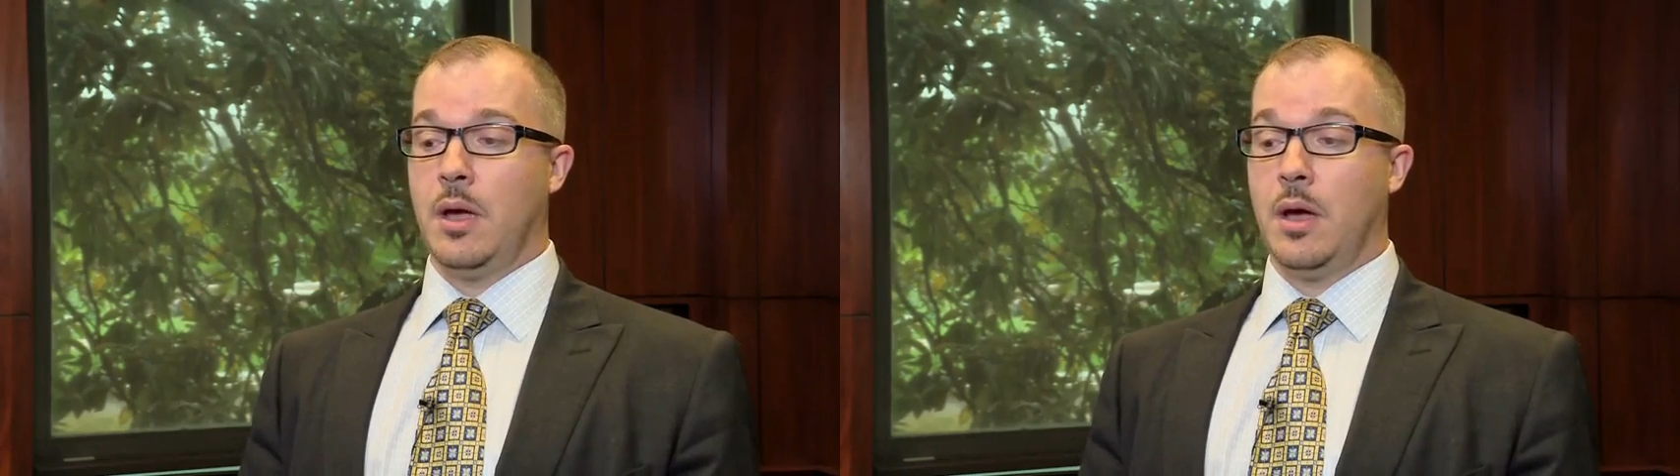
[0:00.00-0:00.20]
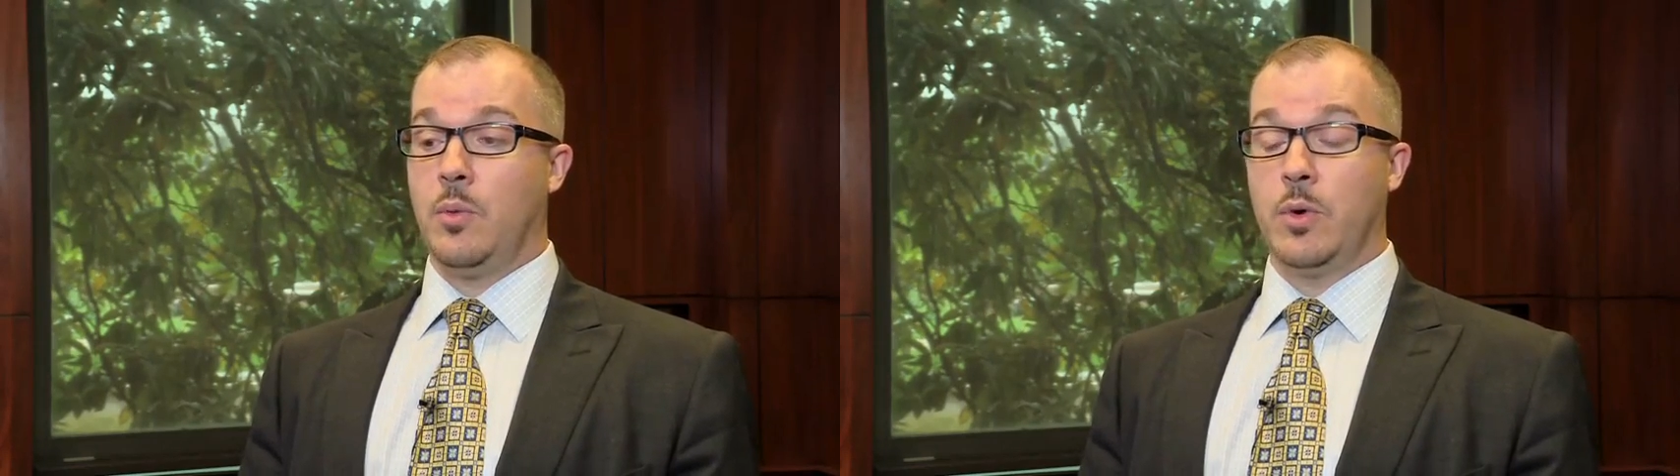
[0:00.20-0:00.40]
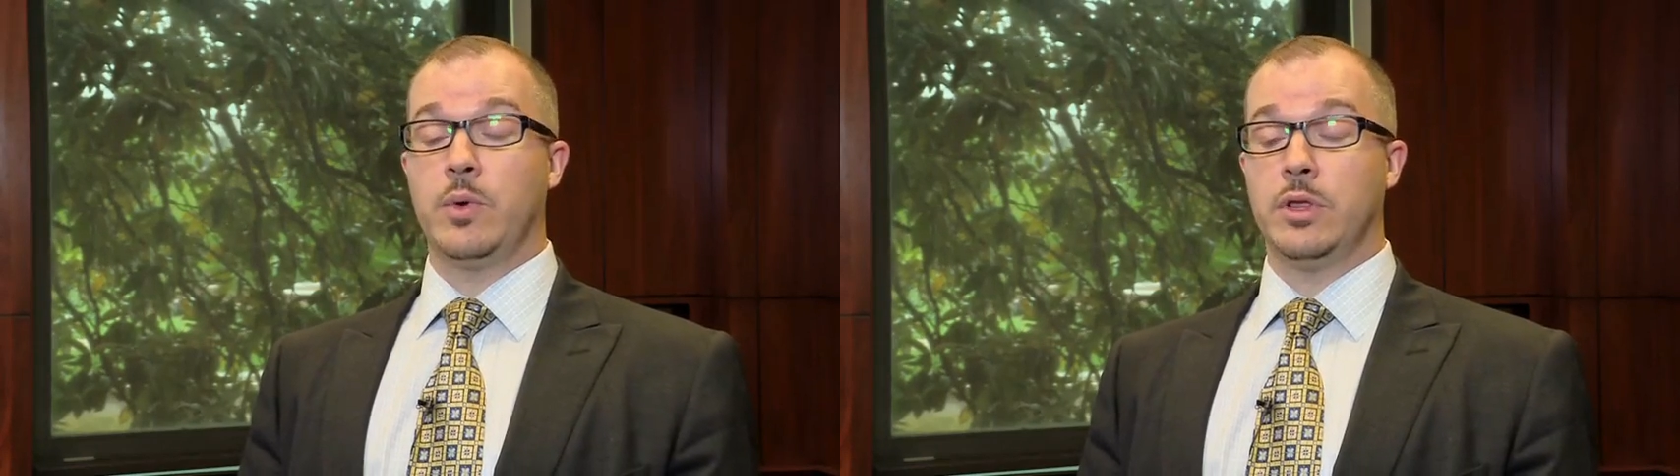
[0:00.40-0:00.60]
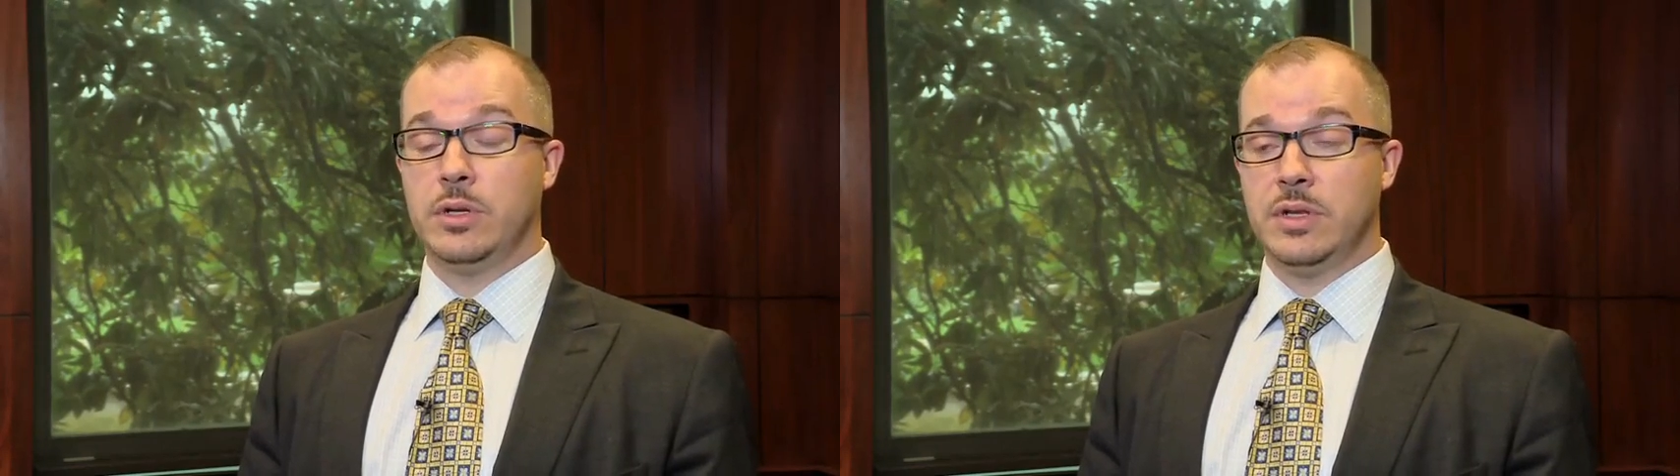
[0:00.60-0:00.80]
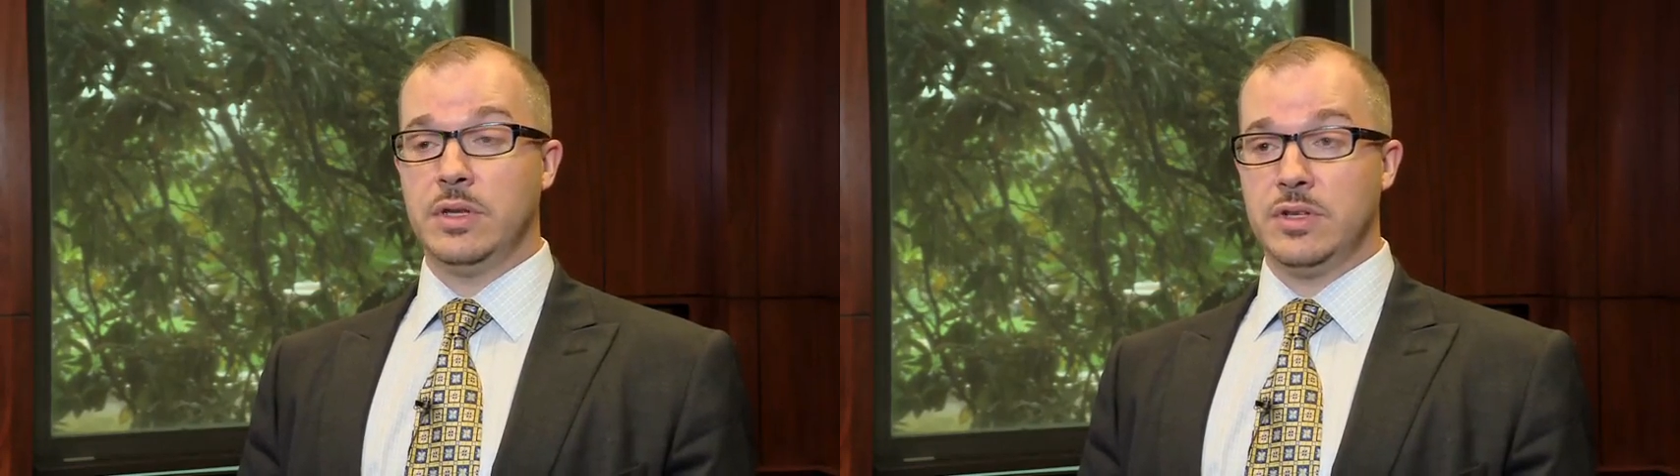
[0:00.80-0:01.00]
When we
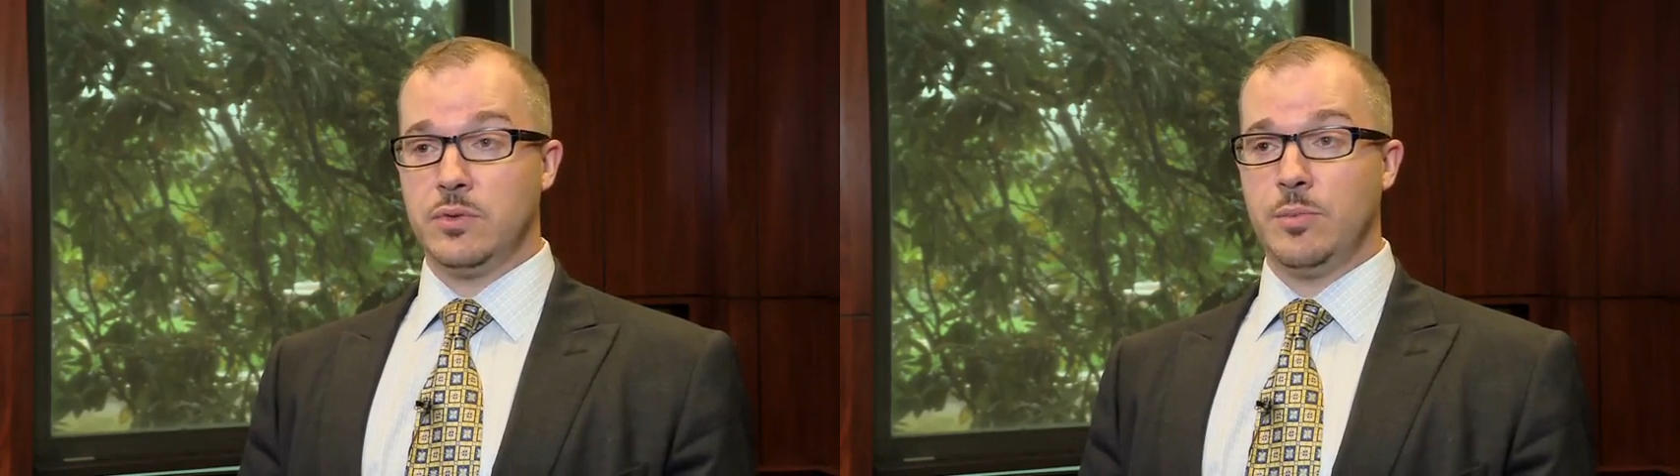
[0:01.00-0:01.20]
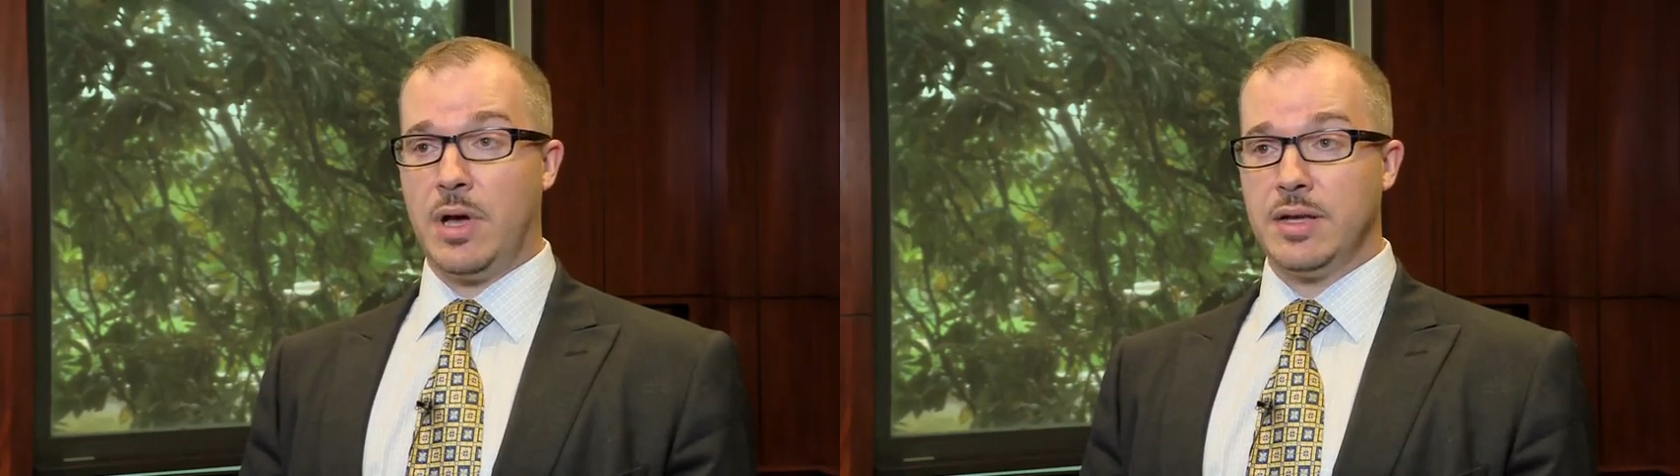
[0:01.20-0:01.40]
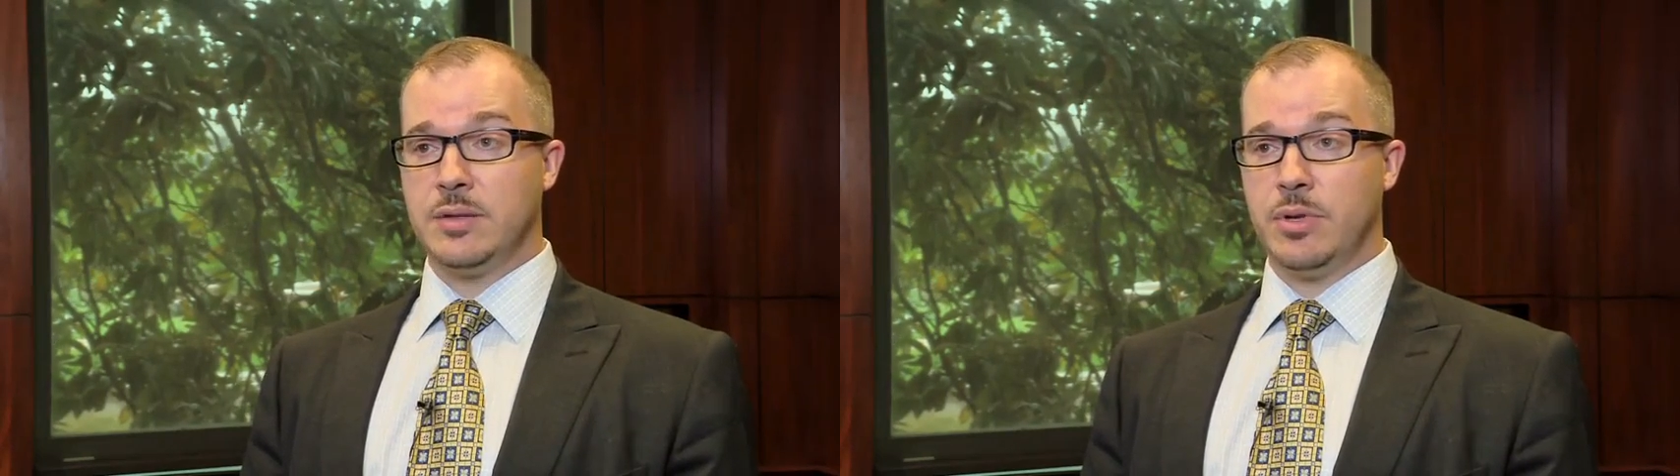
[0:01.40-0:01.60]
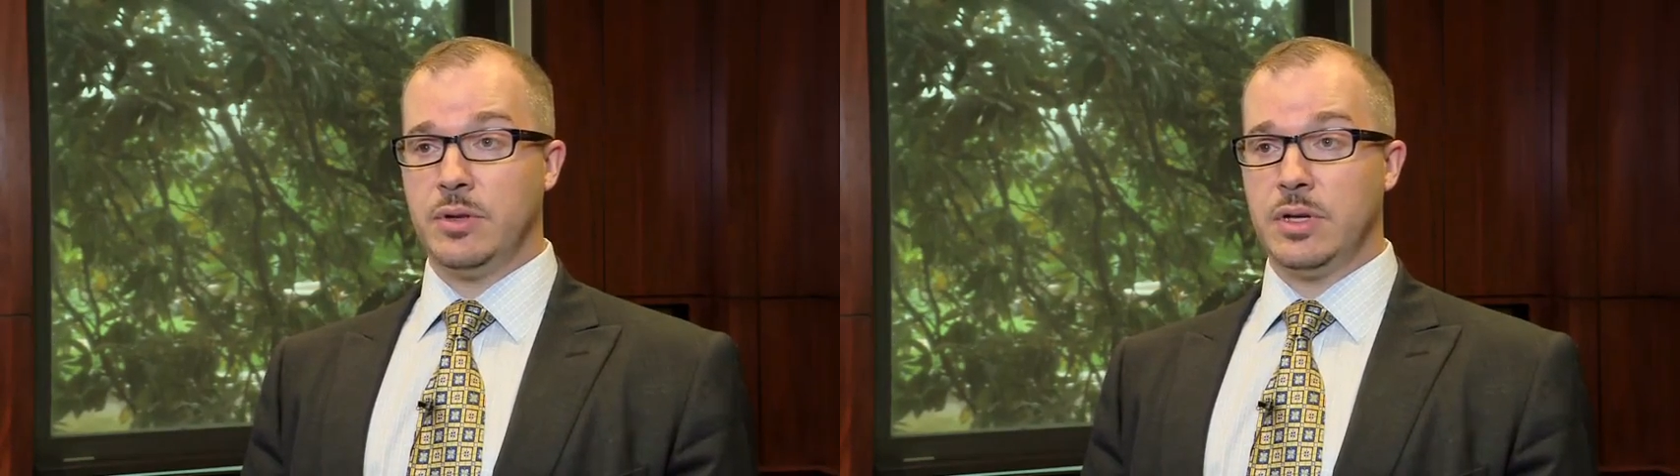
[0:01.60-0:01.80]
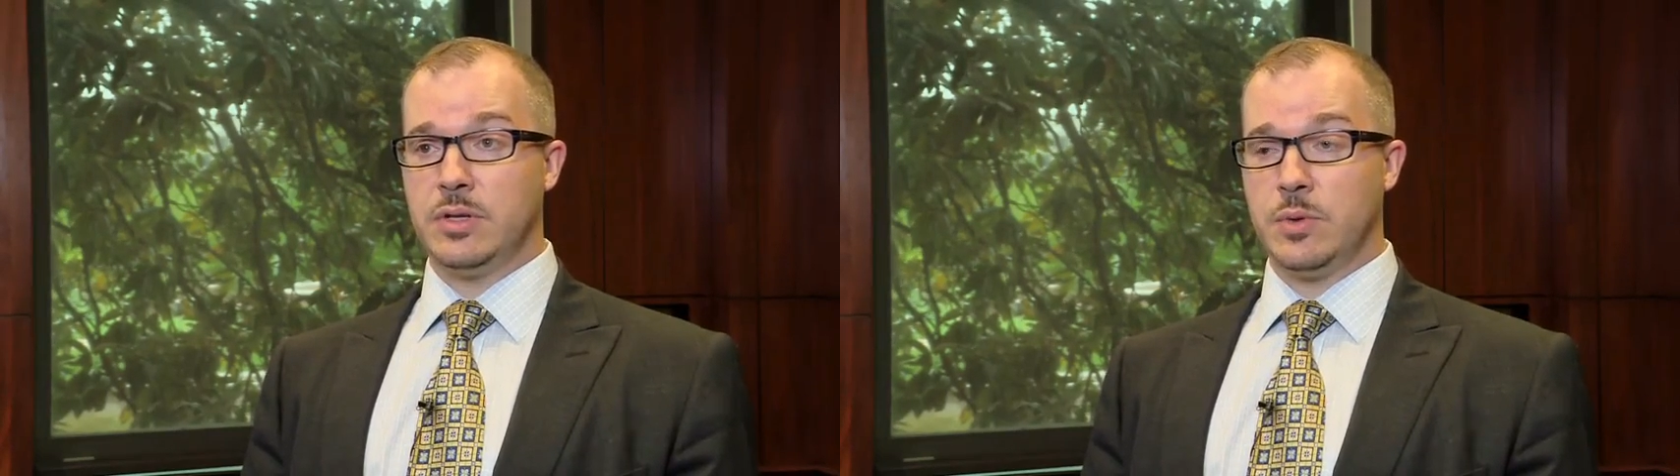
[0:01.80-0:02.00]
looked at these three possibilities,